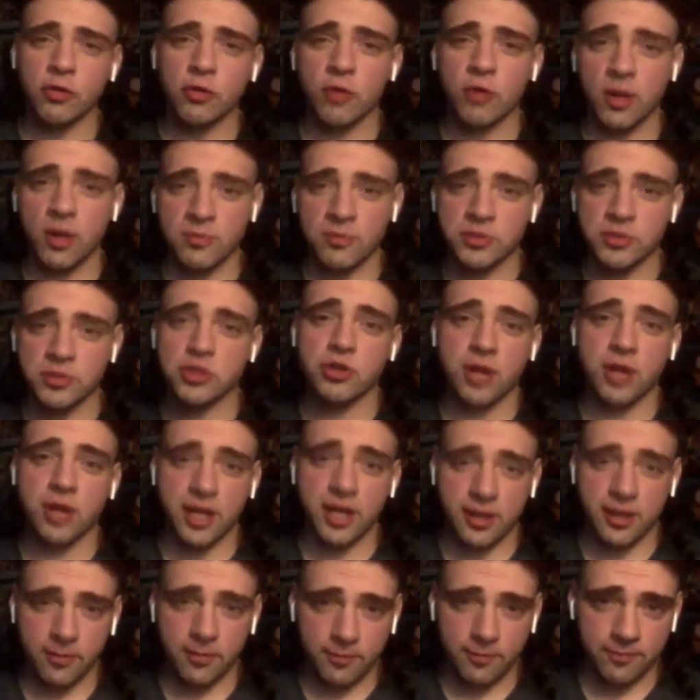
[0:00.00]
rum
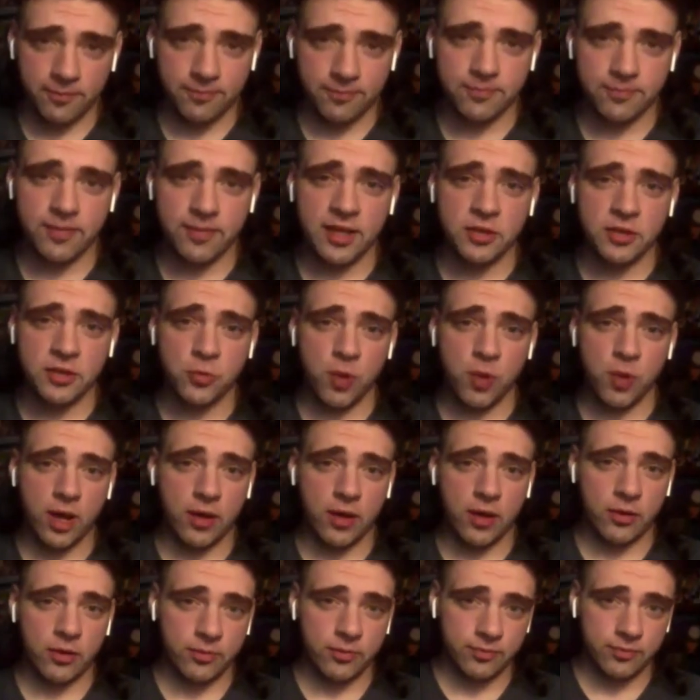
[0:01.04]
straight as
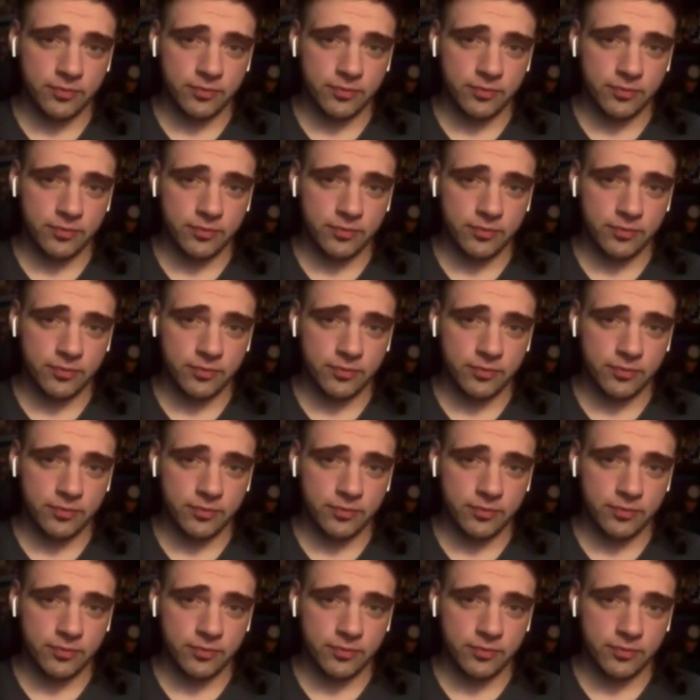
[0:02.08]
well